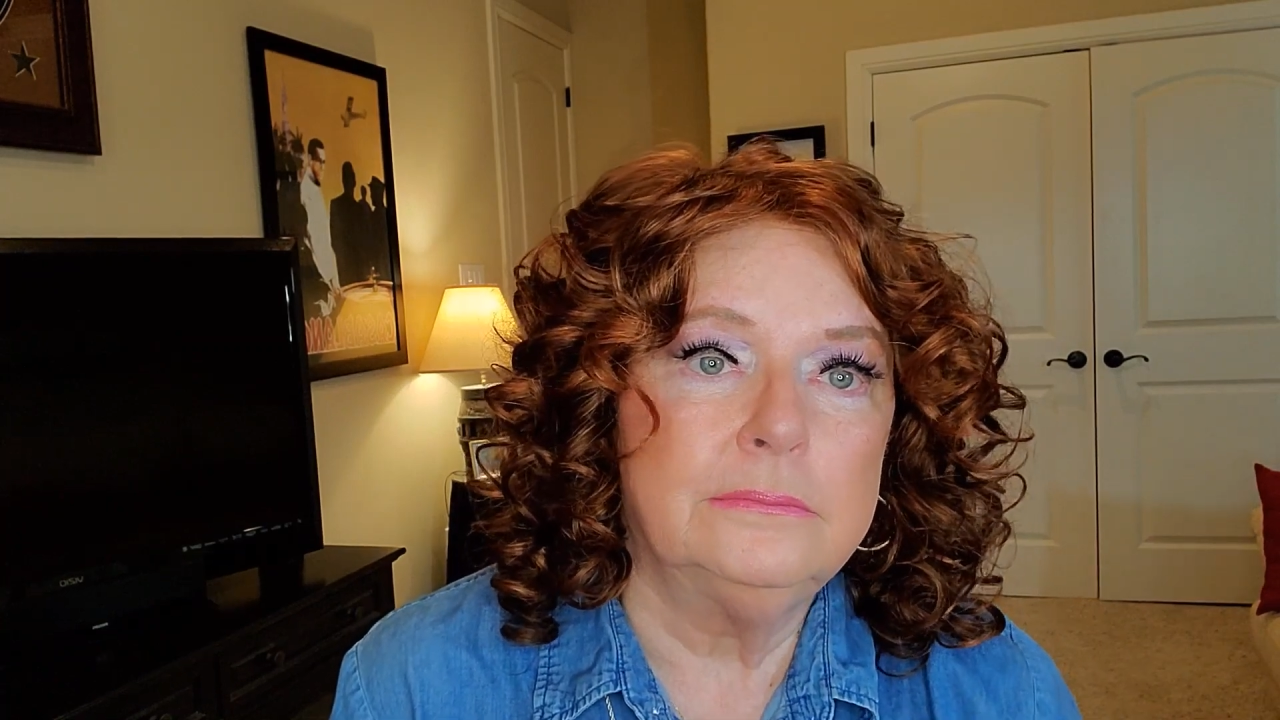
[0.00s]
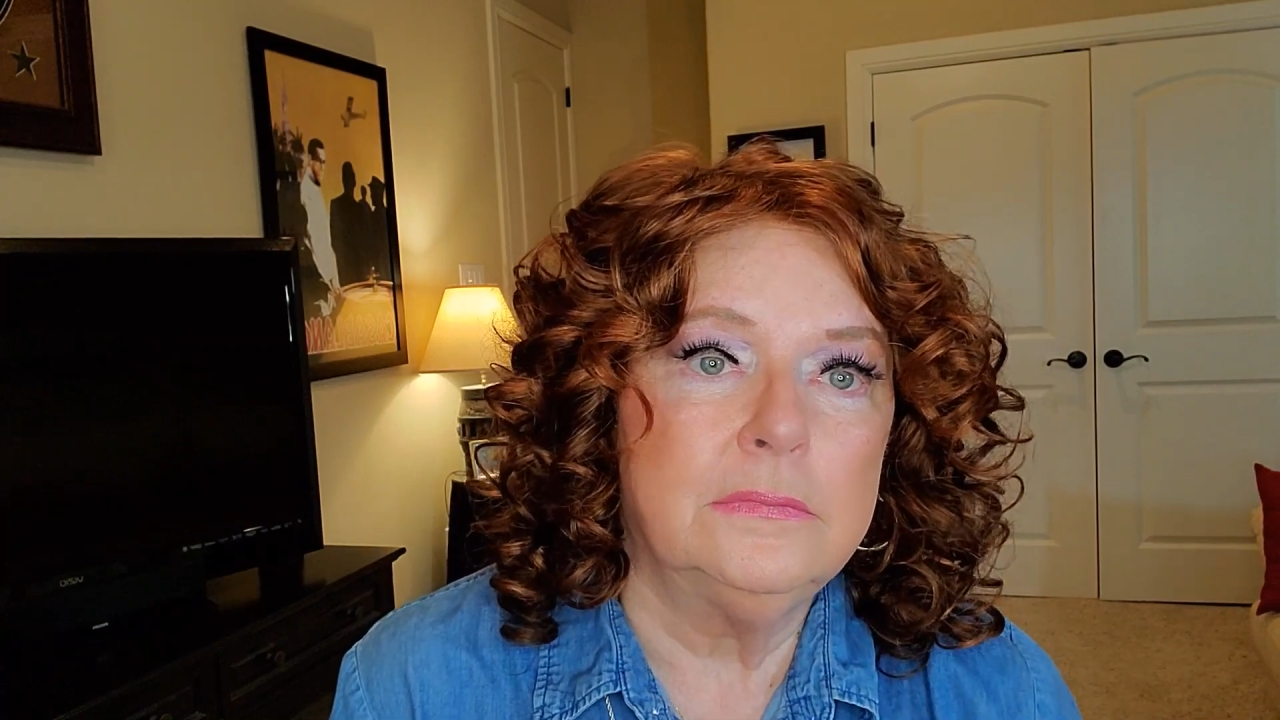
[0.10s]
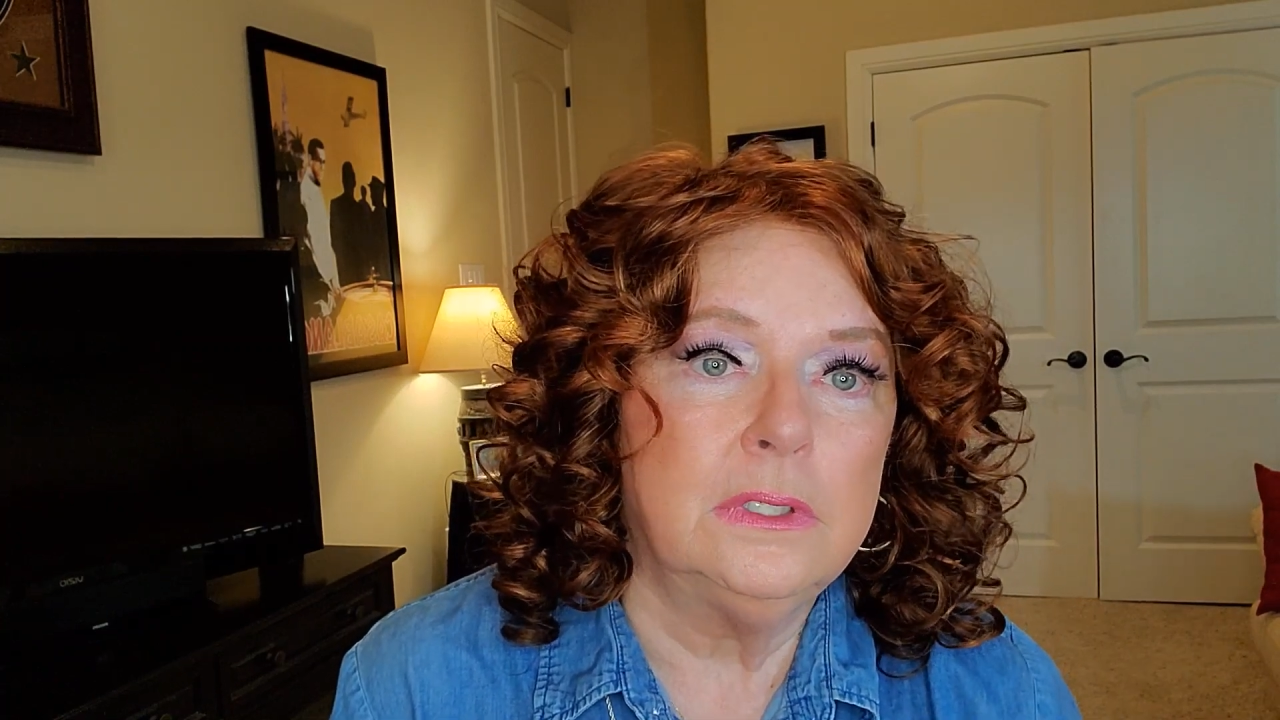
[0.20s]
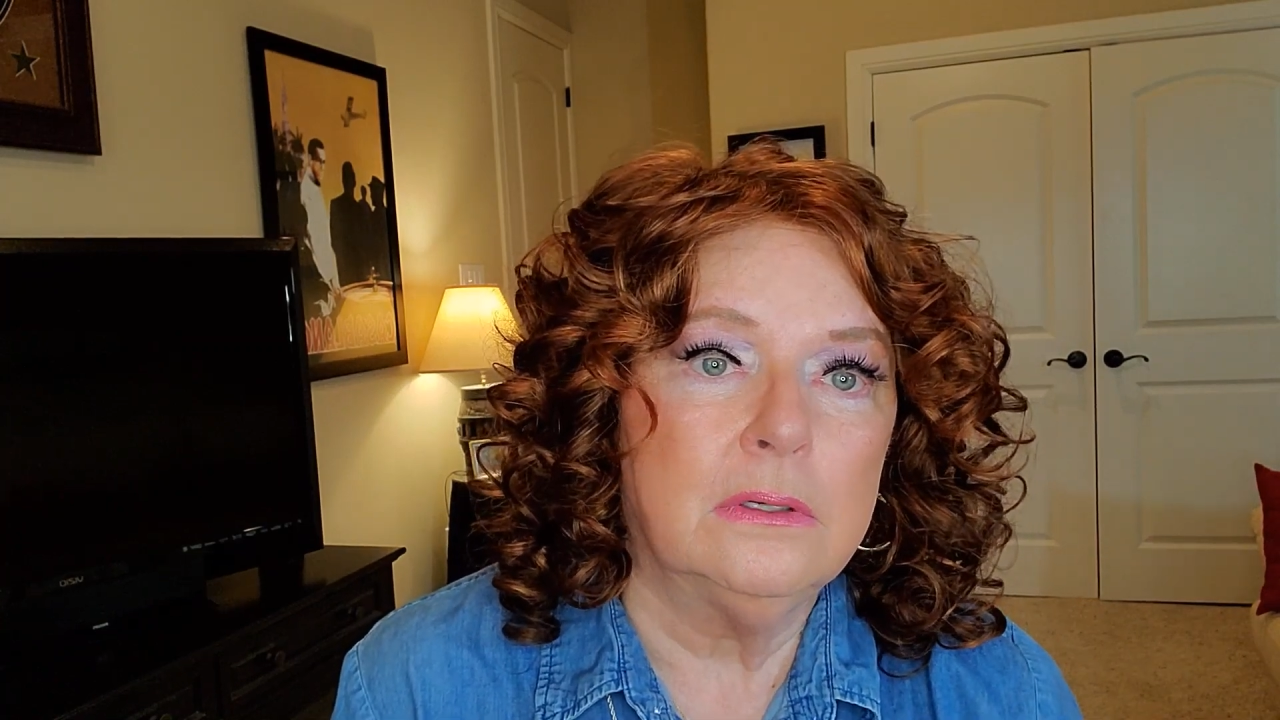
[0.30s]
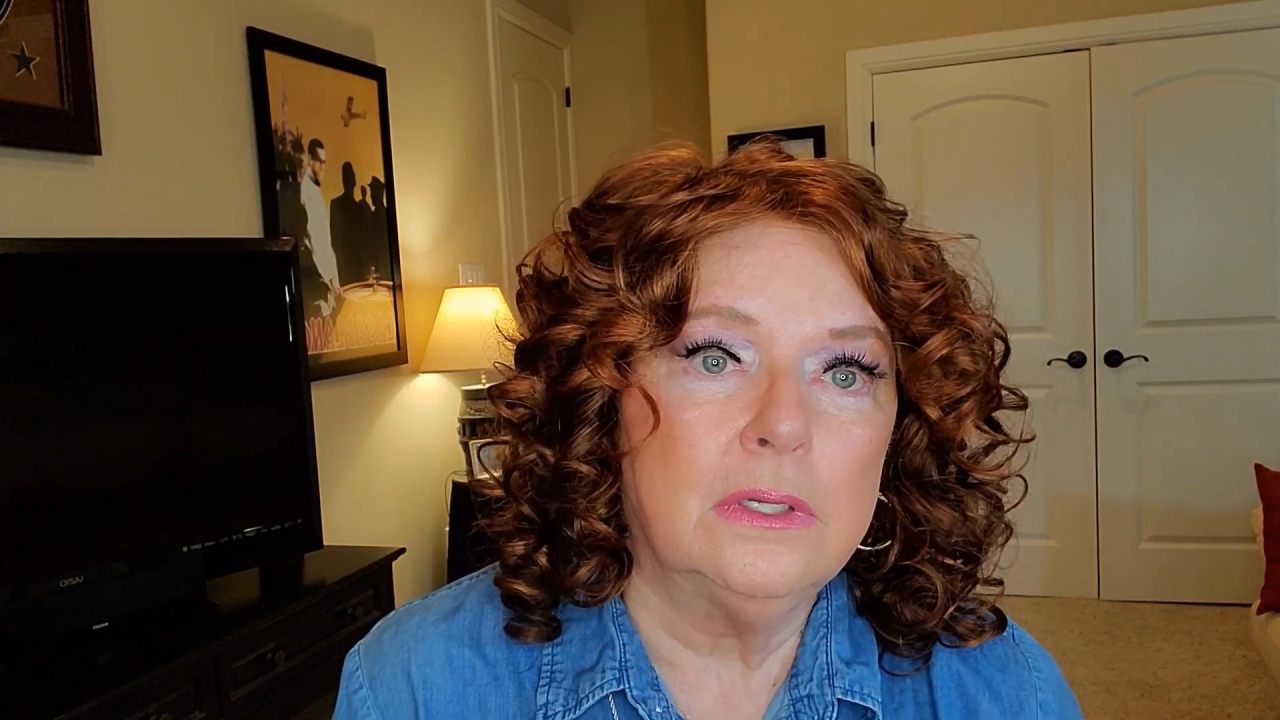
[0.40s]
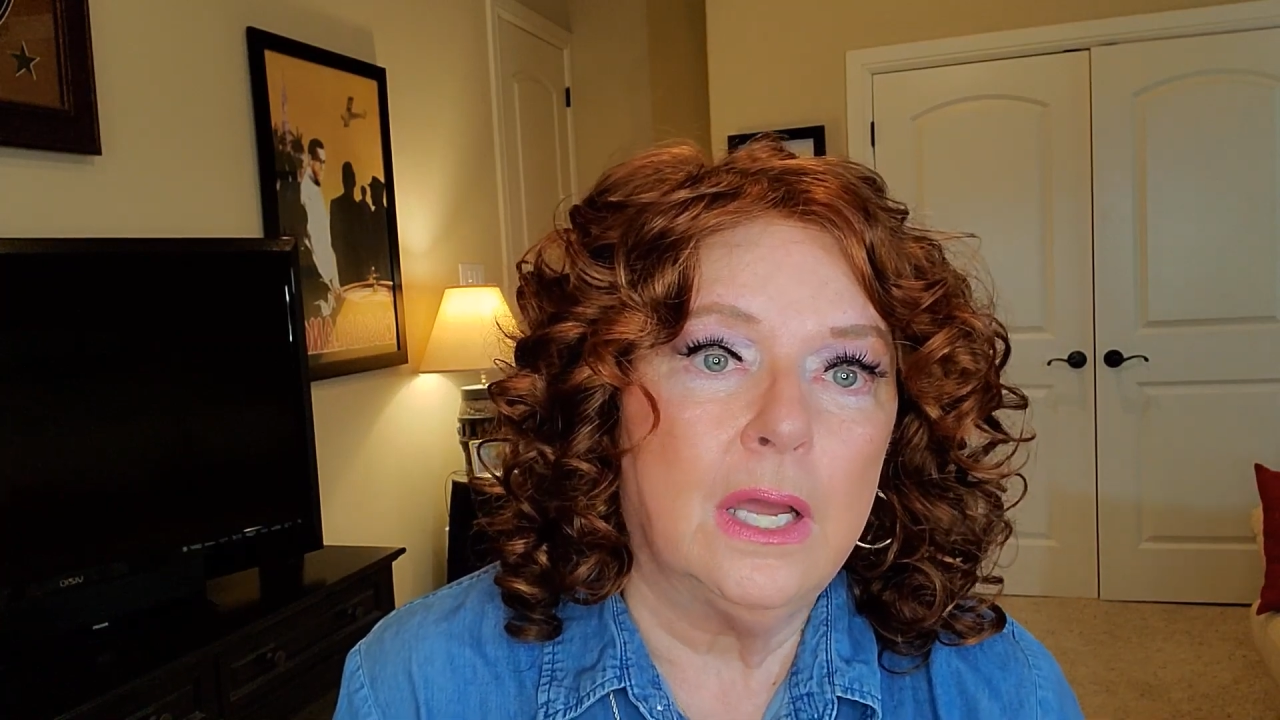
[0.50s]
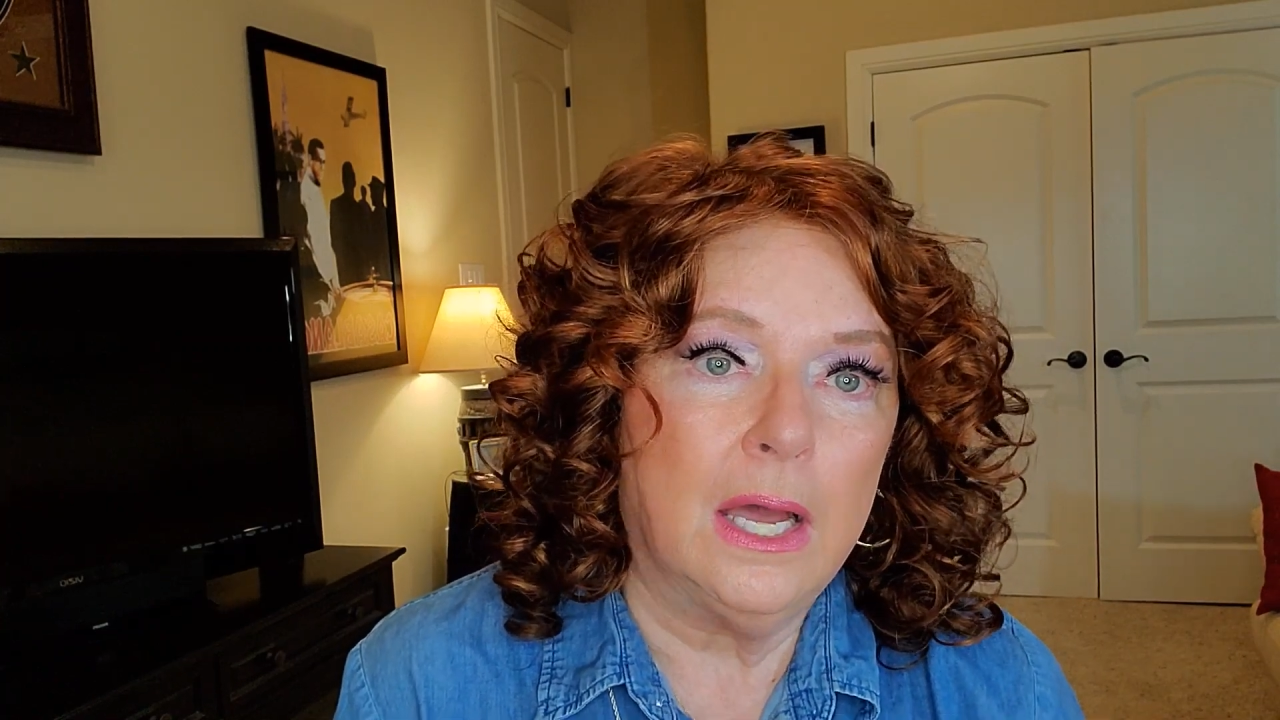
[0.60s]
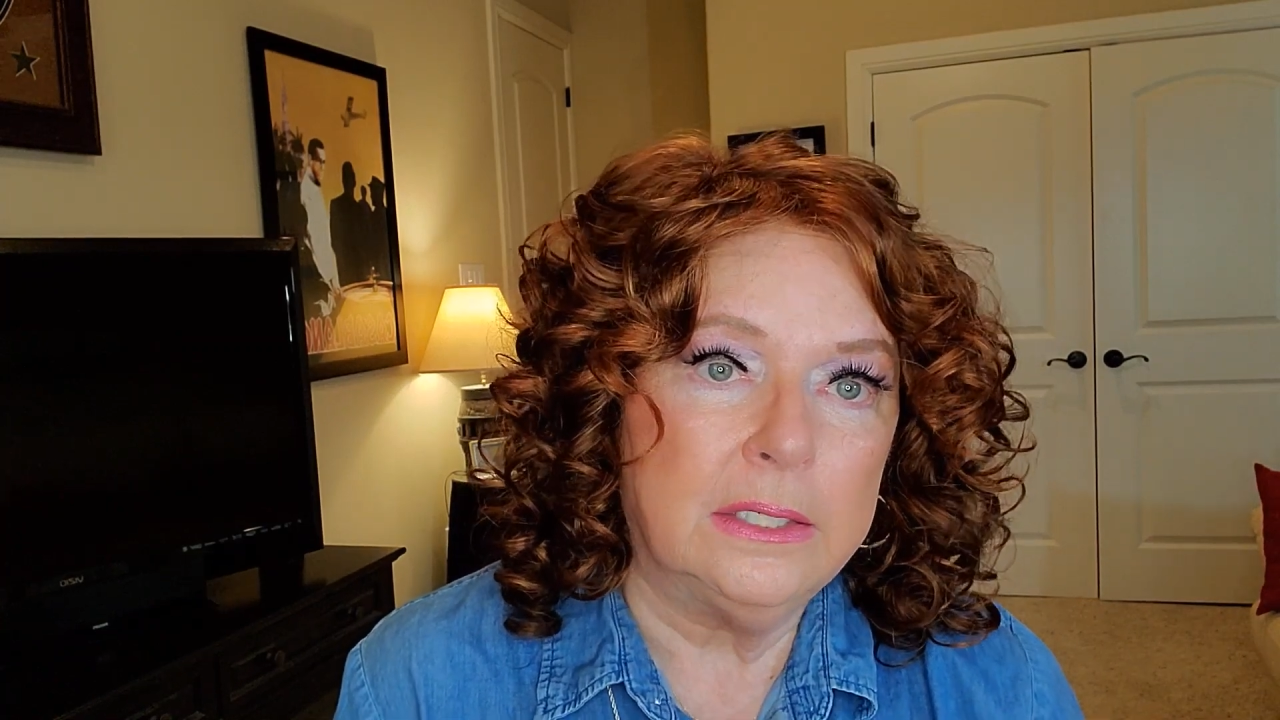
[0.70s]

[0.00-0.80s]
you know, I